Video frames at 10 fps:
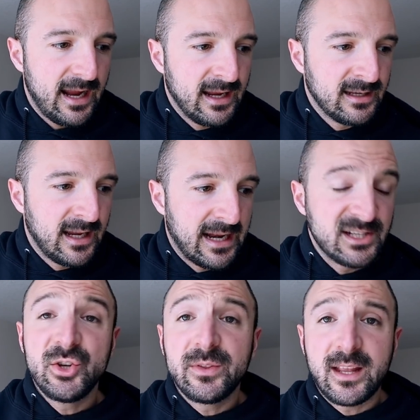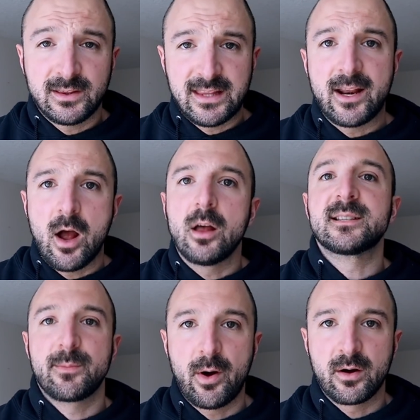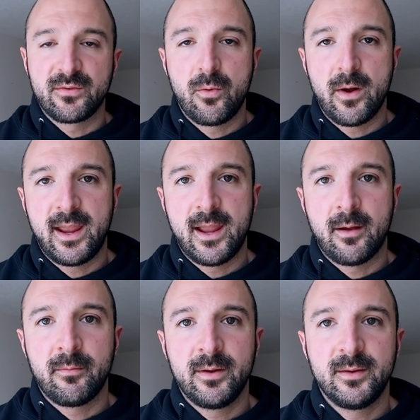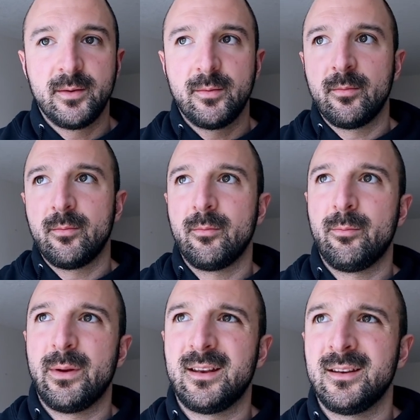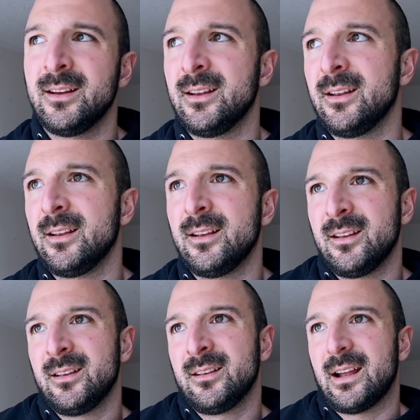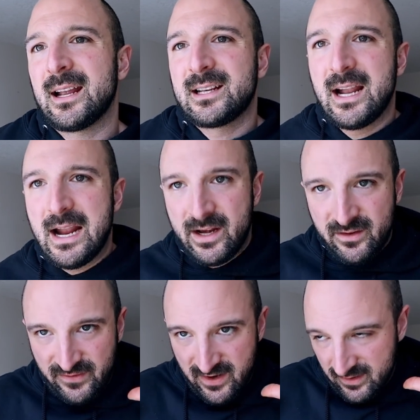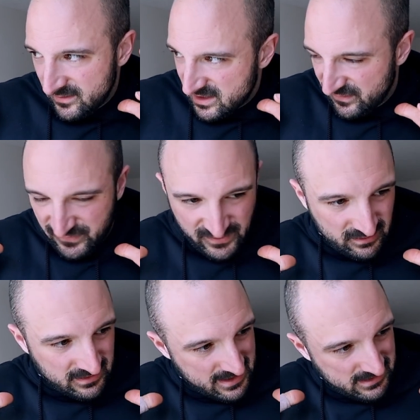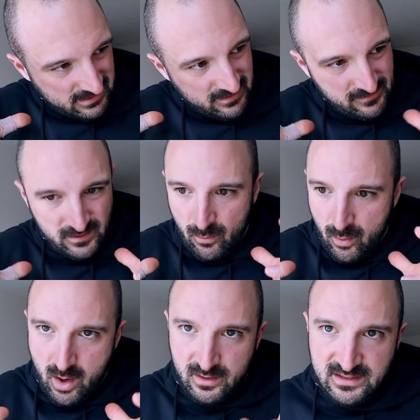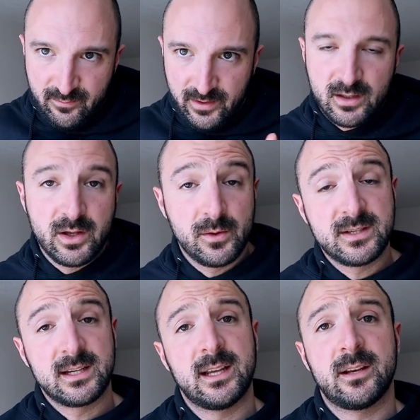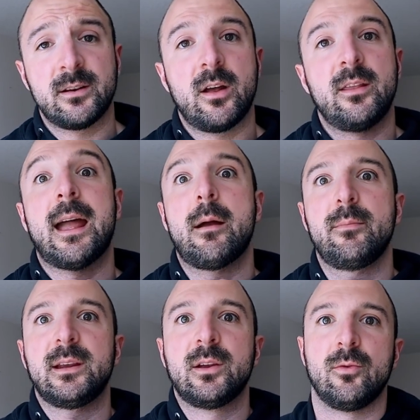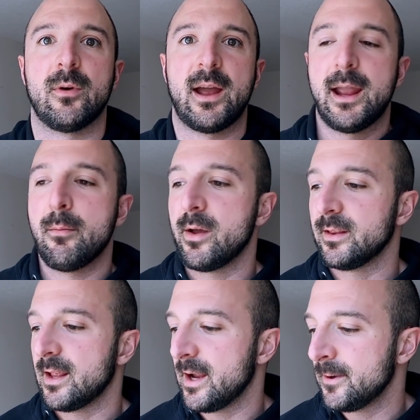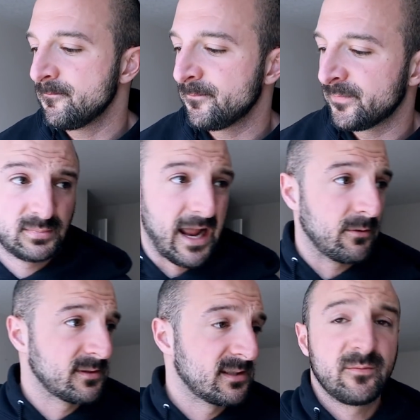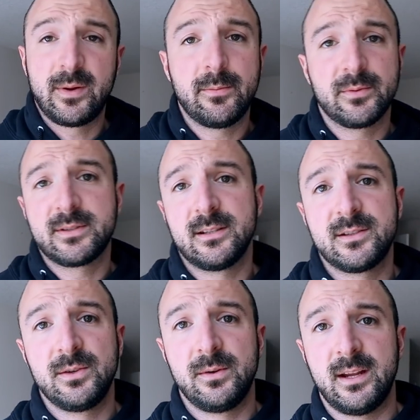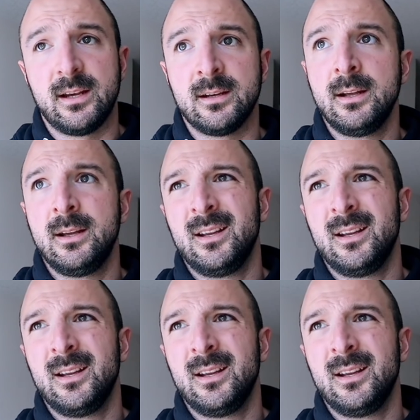And, and I do think that all is a part of who I am, but I kind of just feel like the walls have been closing in on that being who I am online. Thousands of people still tune in,